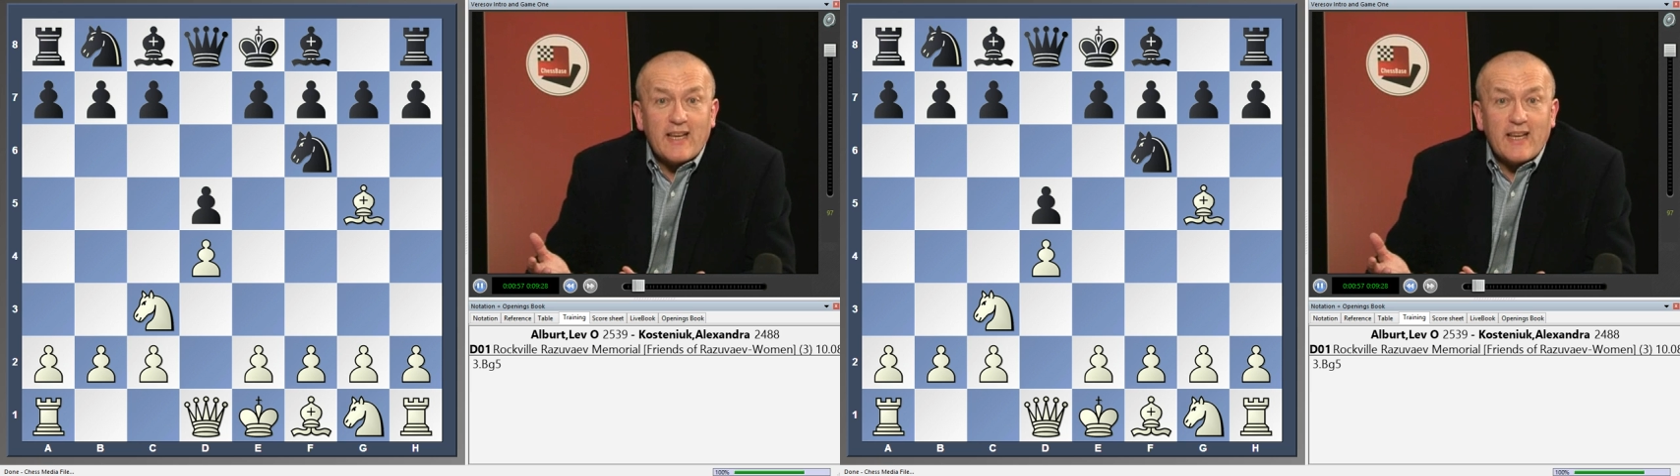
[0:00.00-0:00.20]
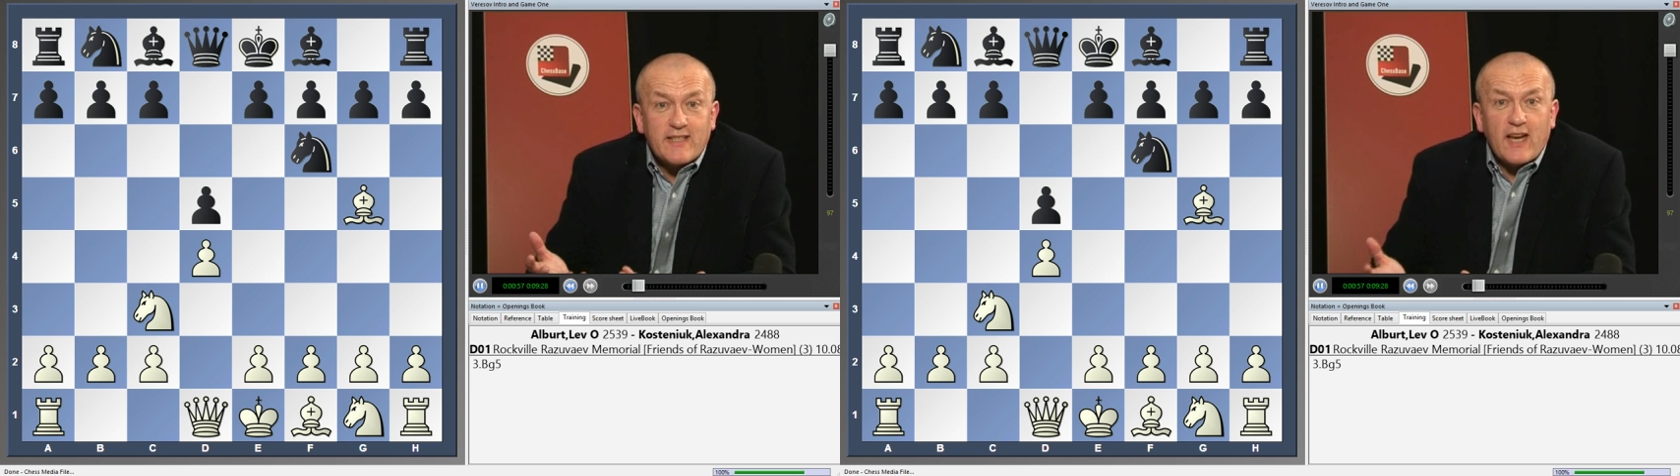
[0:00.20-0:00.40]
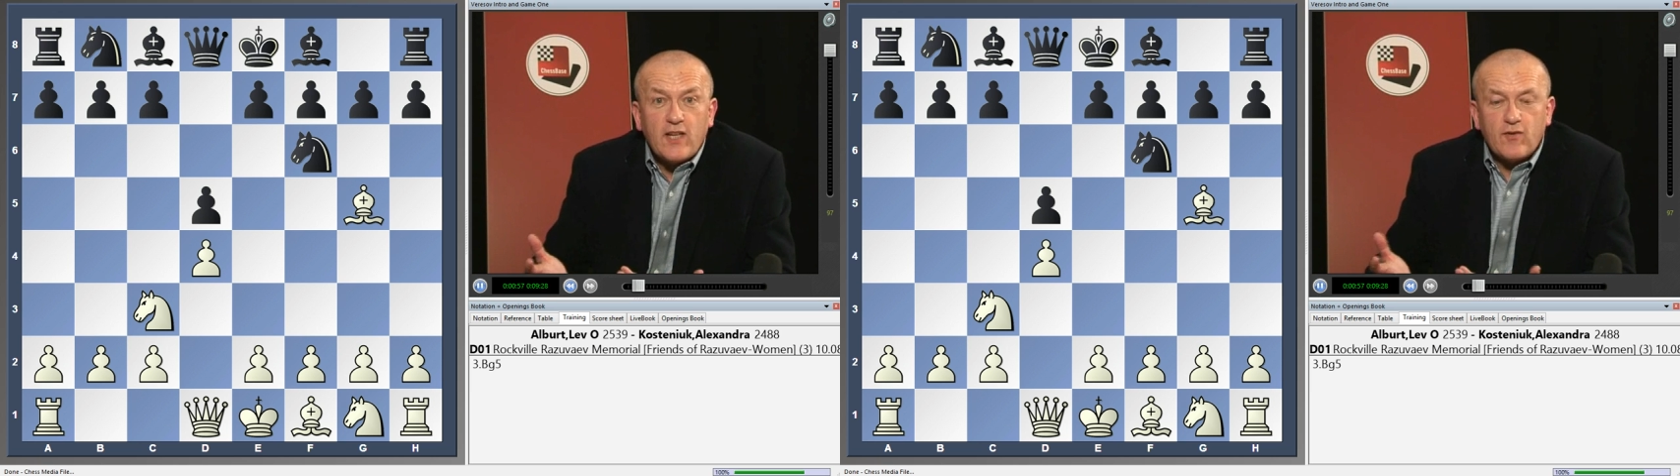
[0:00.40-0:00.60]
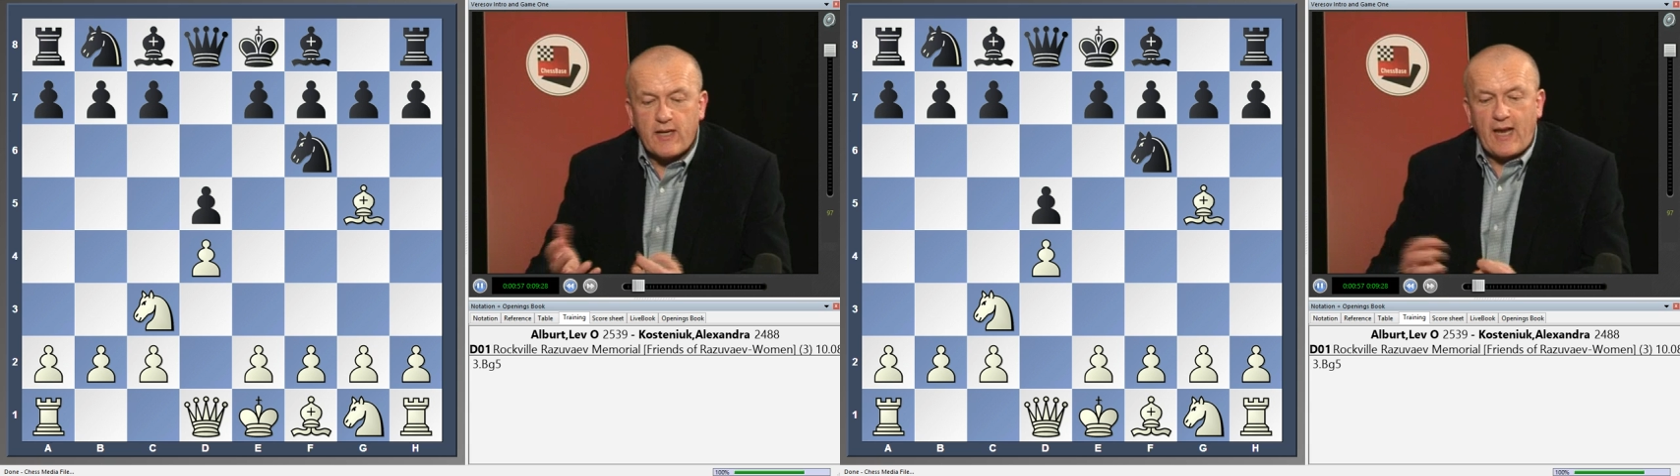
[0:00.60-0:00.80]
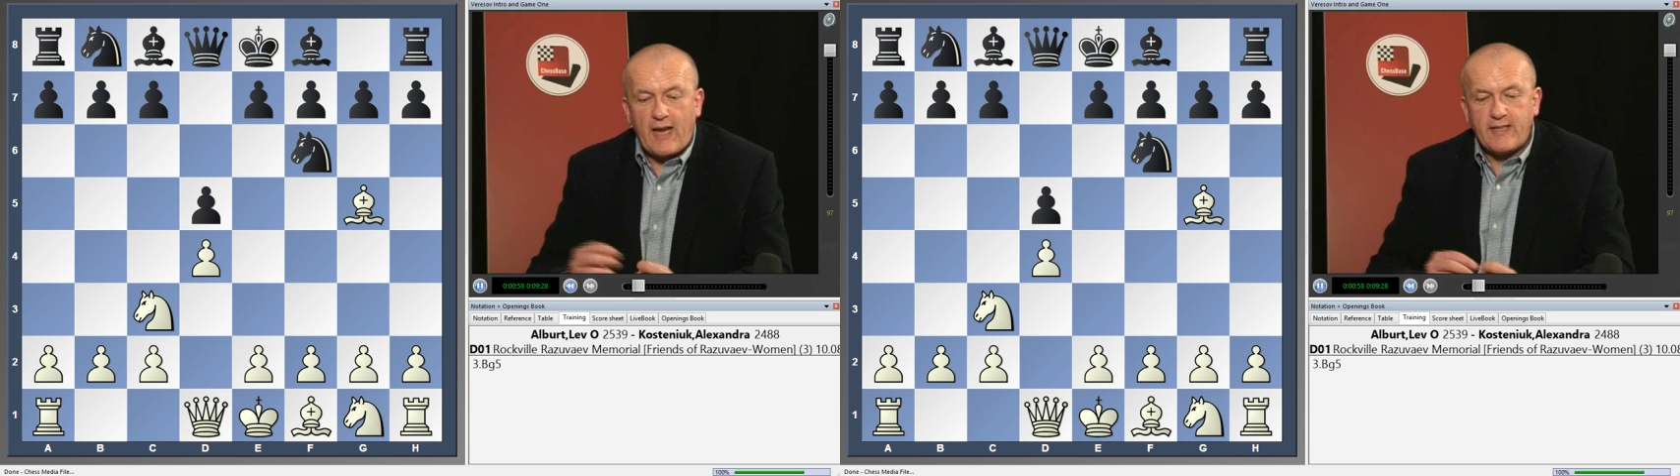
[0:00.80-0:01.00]
as
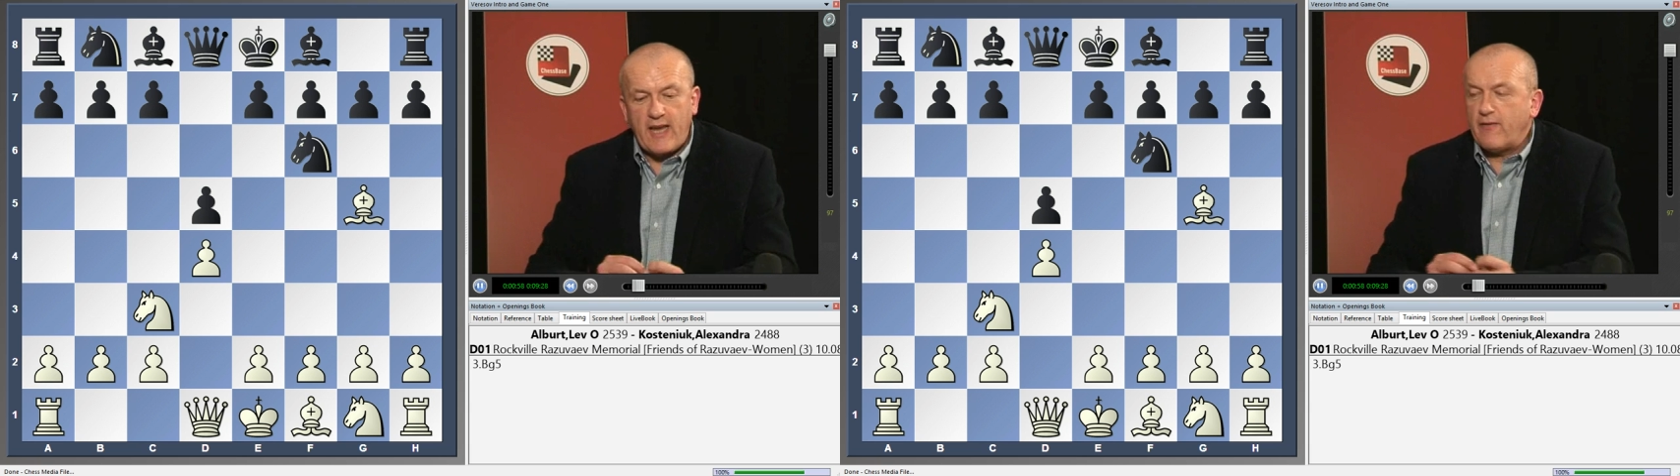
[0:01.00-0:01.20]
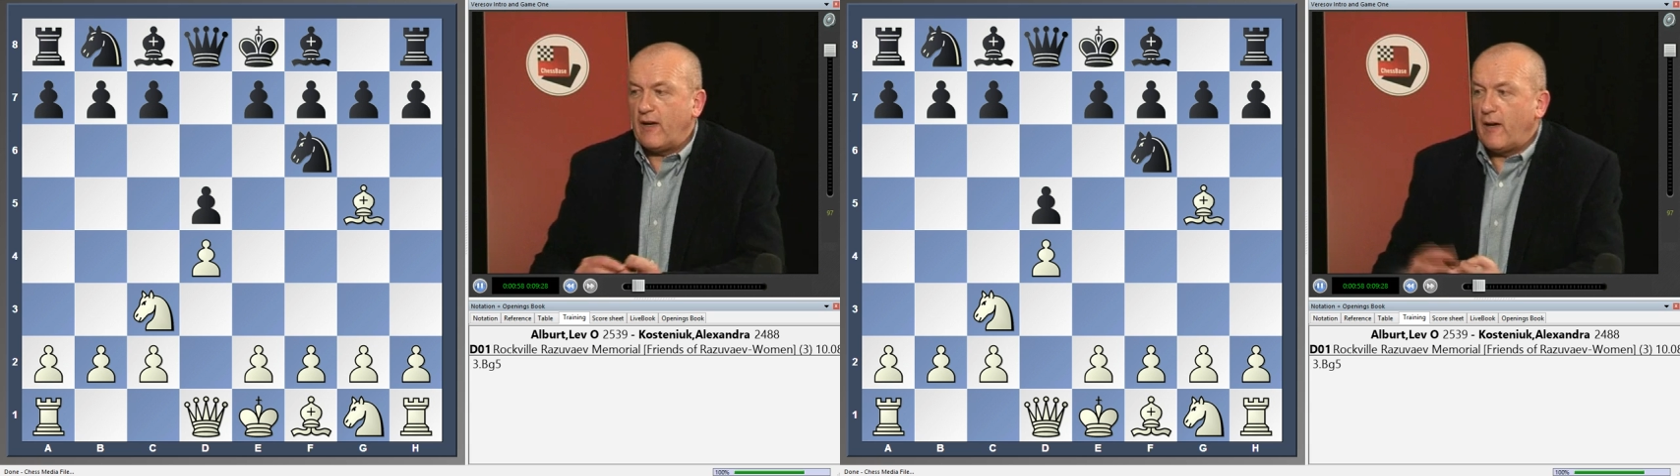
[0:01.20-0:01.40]
dangerous as ever.